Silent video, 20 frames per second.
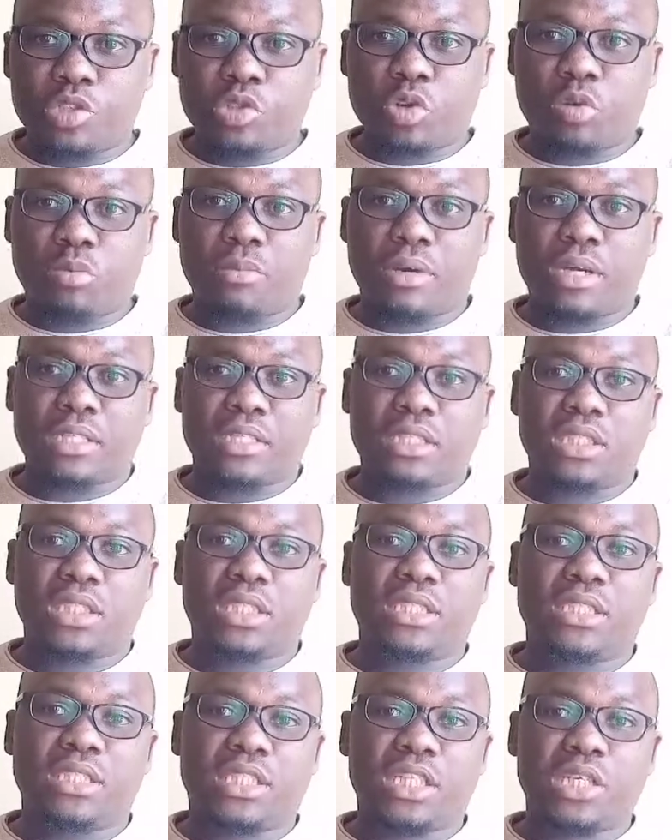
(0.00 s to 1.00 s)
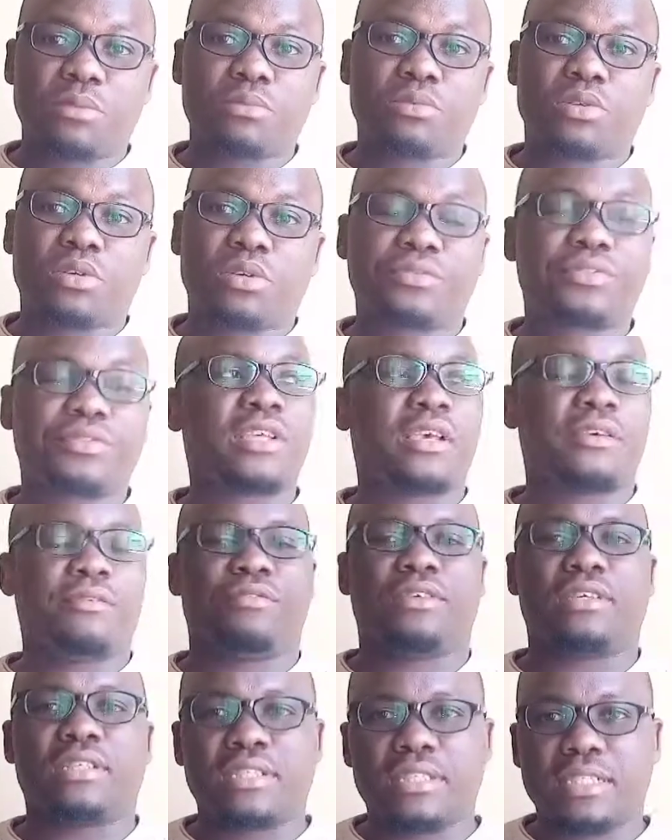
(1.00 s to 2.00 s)
me so much in terms of
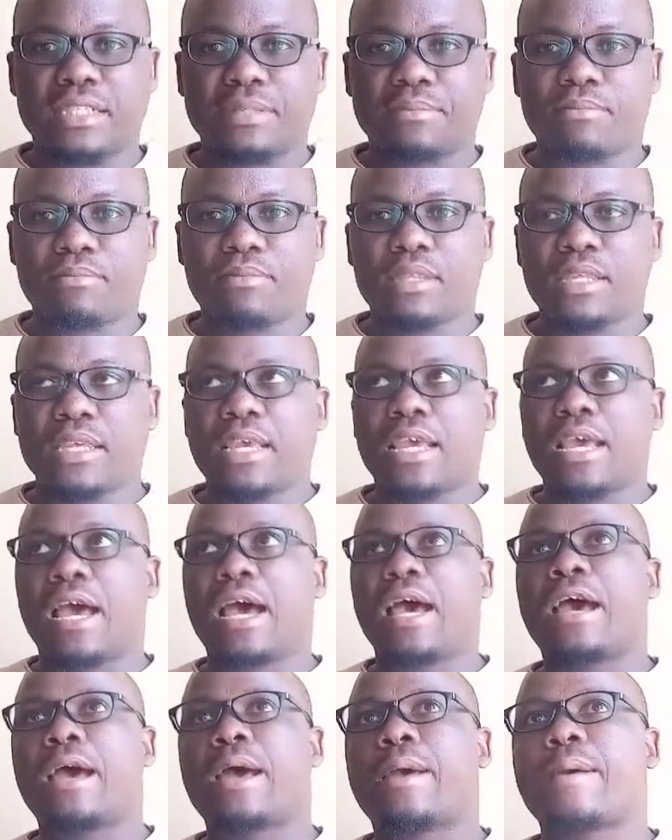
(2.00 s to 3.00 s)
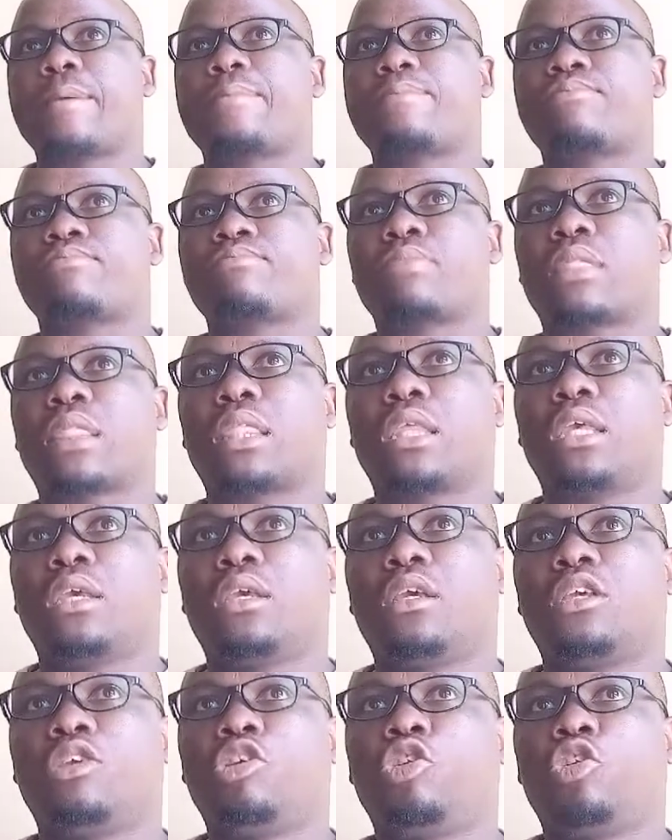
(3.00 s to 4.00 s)
savings.
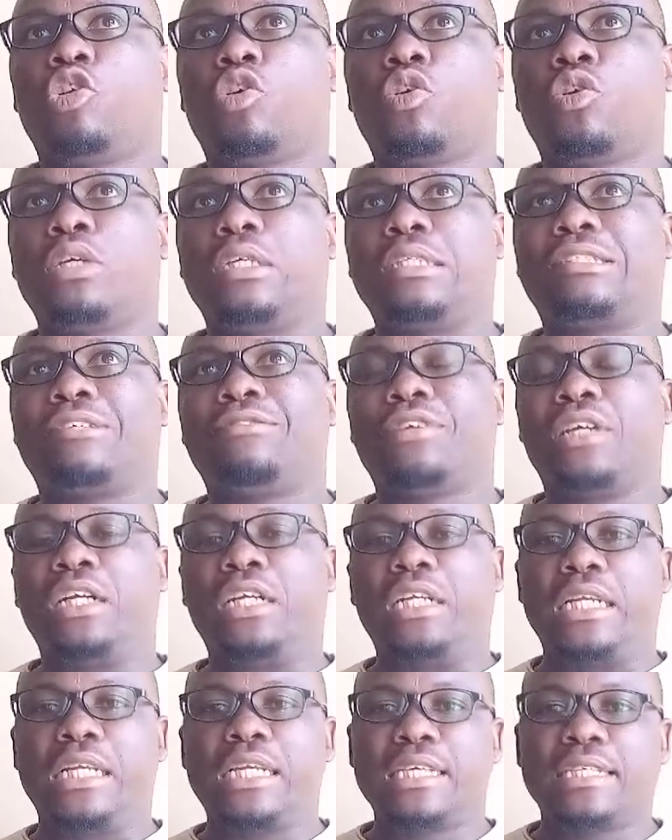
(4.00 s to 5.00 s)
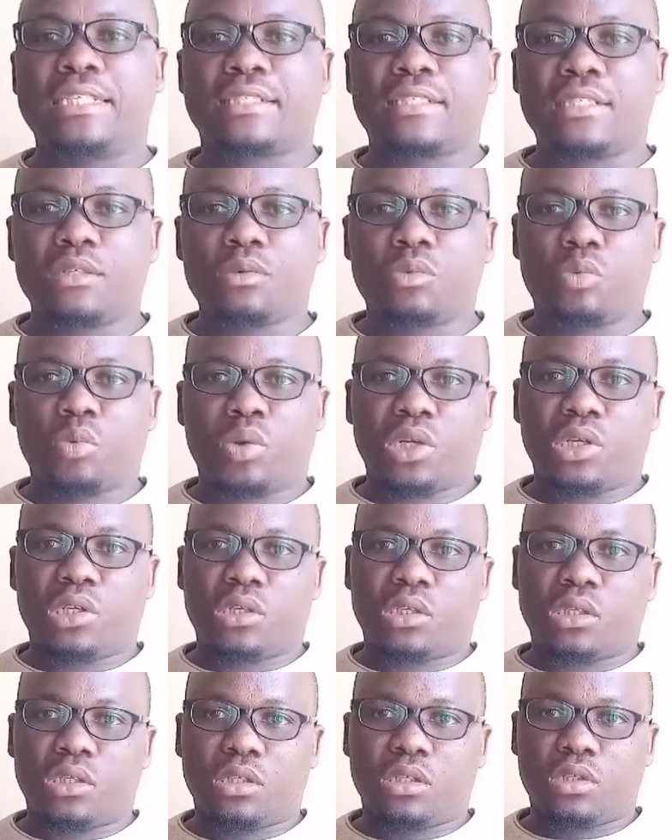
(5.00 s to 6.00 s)
It's very easy
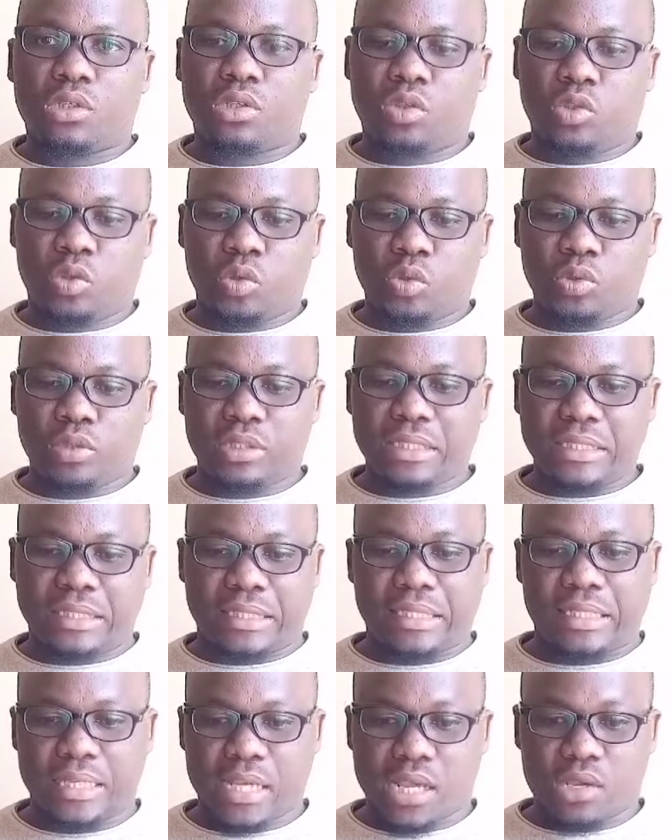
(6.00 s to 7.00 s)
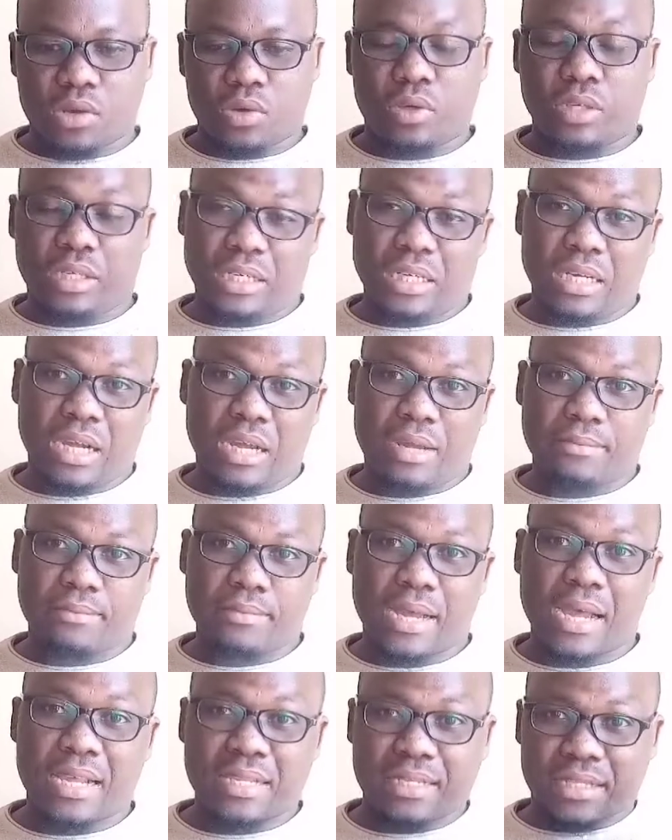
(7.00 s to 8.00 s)
when you declare your
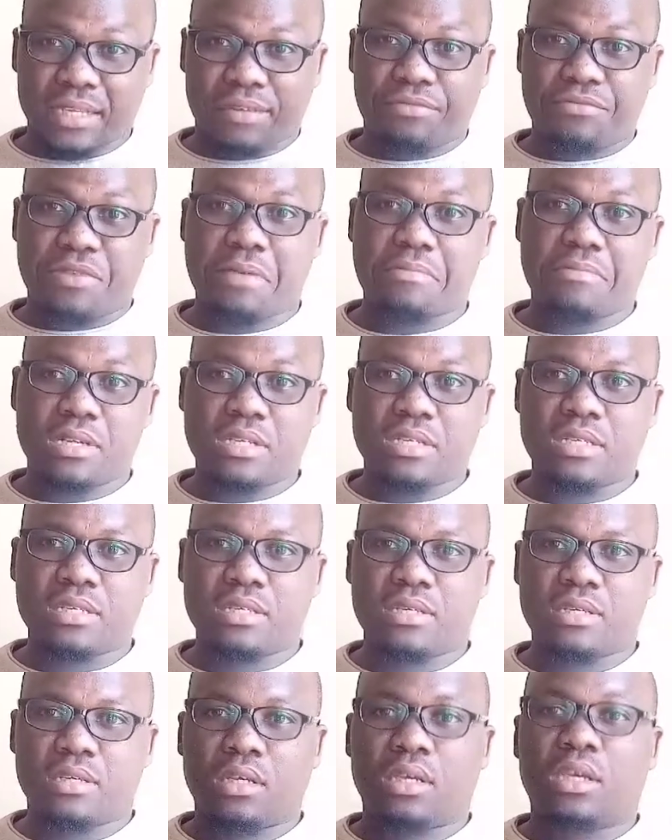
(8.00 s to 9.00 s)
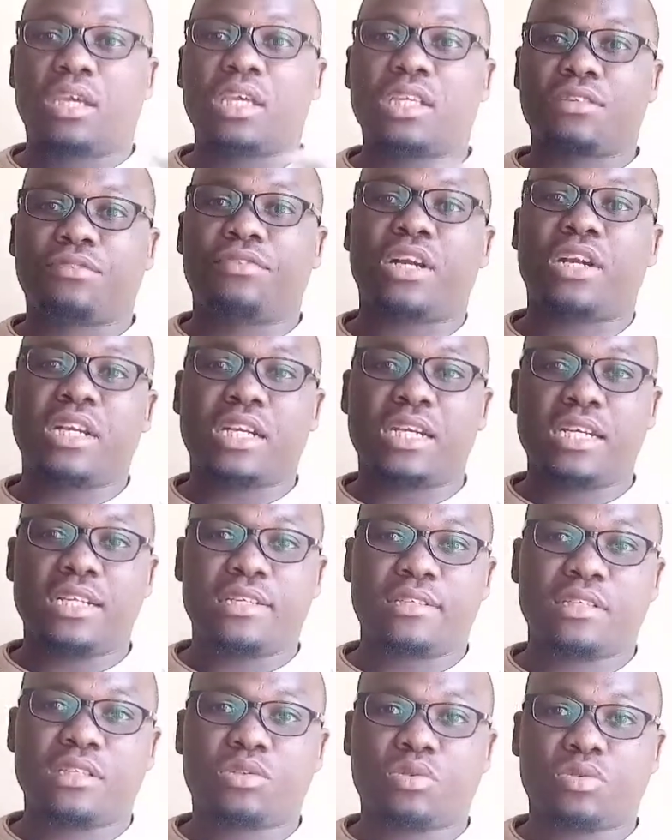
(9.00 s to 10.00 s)
income as a family. It's very
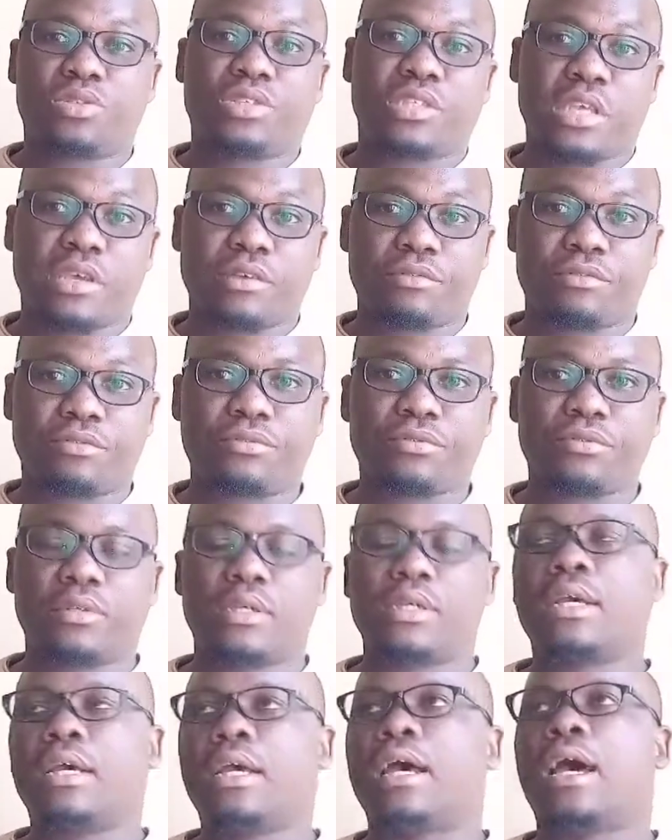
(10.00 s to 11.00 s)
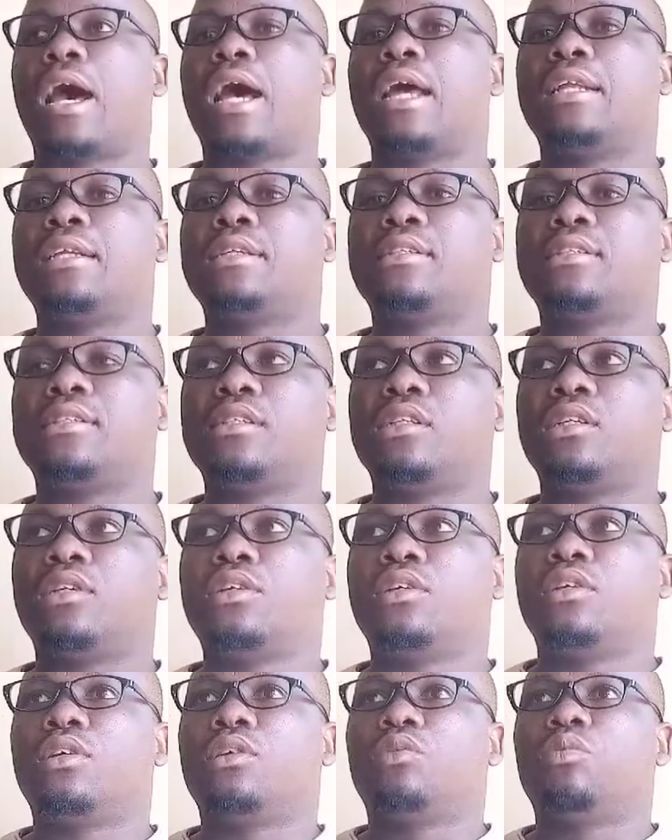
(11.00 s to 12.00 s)
easy to save. And
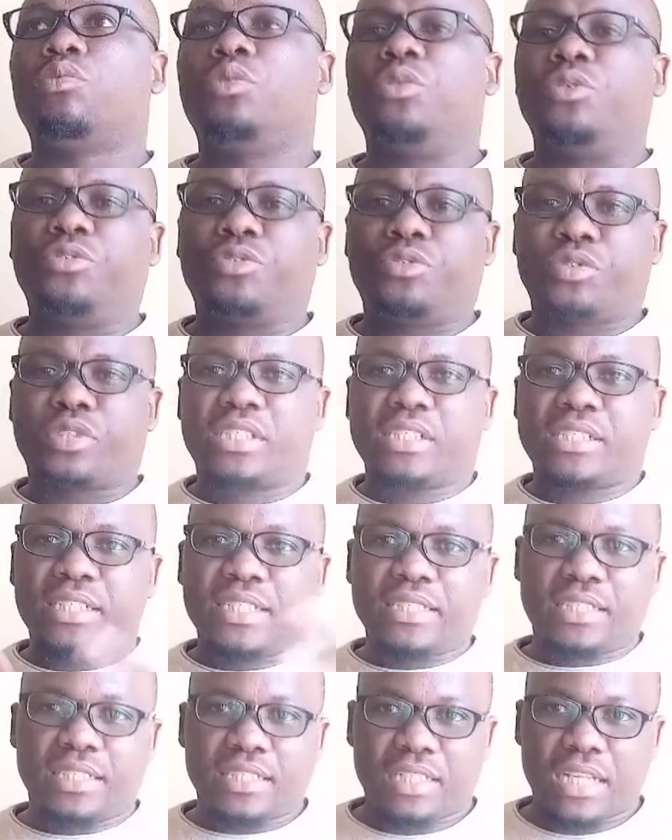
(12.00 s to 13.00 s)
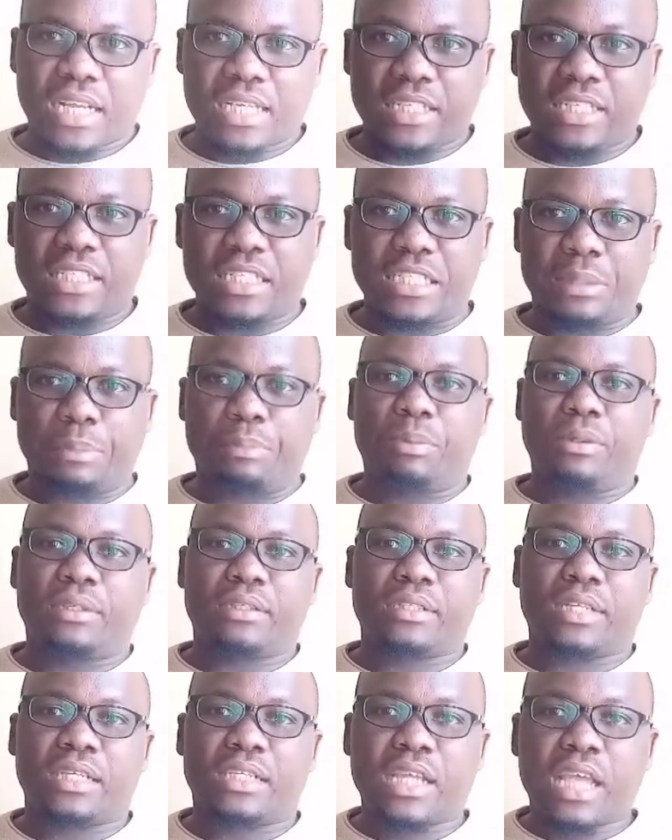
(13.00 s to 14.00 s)
we've created that
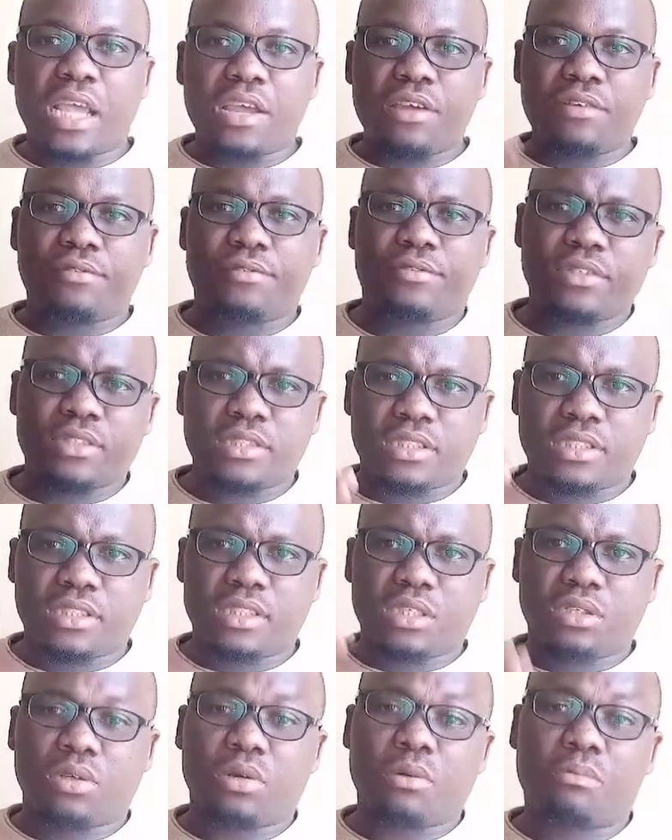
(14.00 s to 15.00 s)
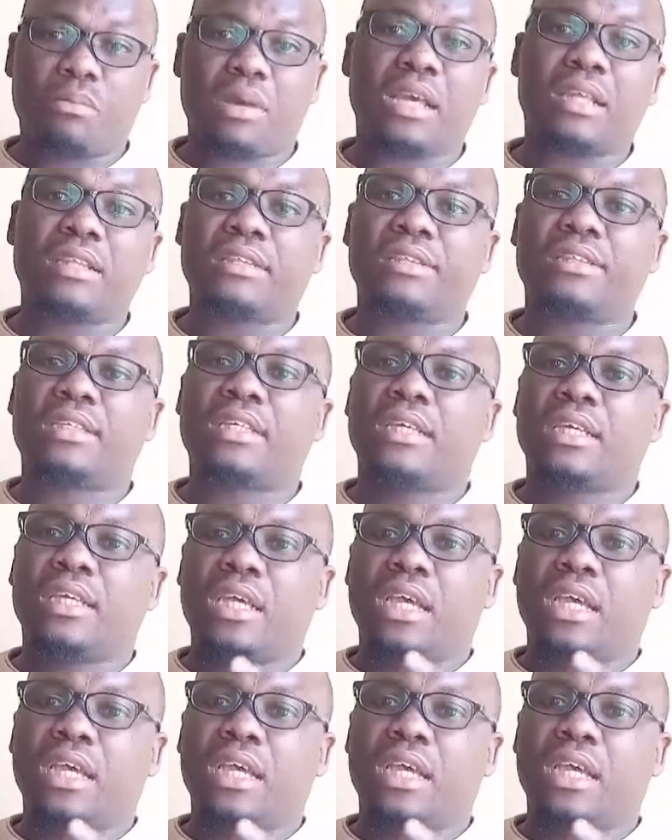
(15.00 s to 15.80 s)
discipline that every single month,